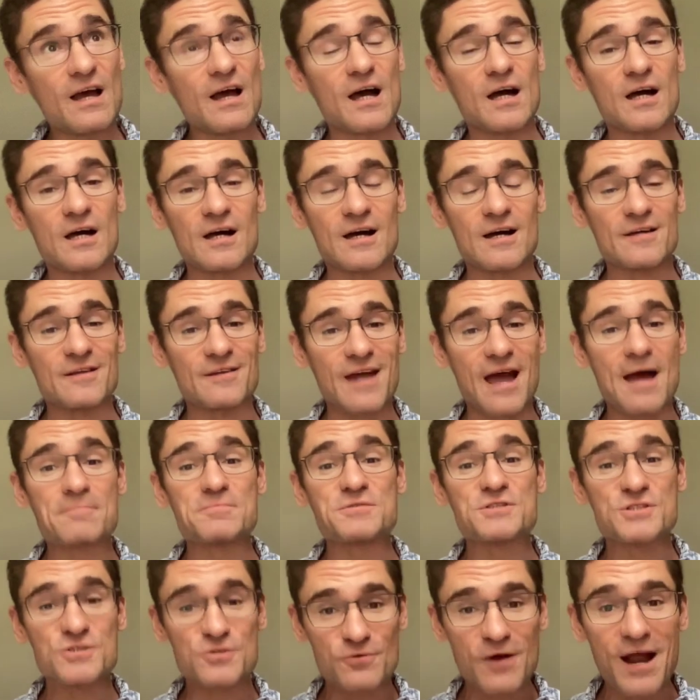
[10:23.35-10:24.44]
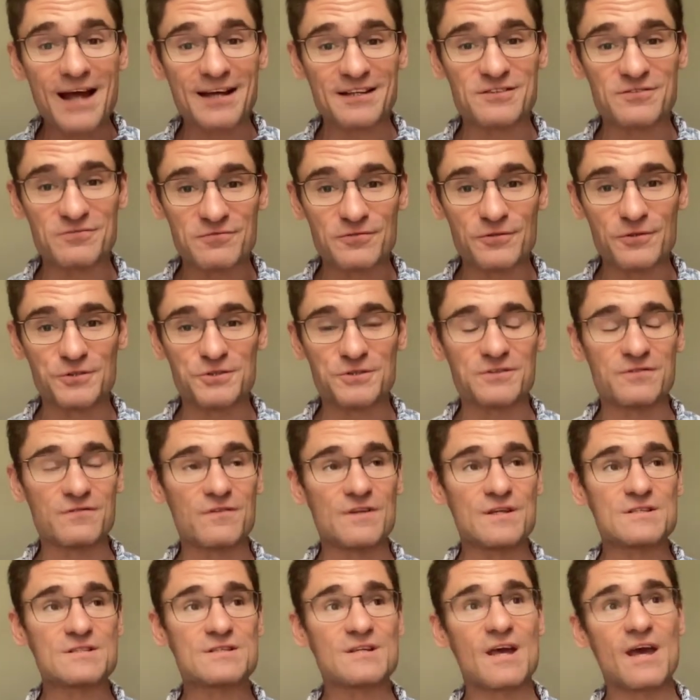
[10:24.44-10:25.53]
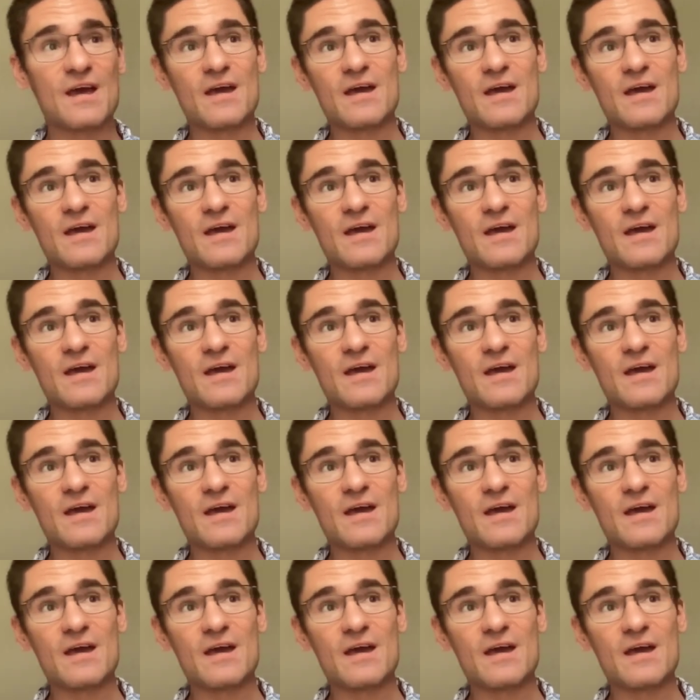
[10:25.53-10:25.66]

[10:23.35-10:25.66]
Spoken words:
abstract version of this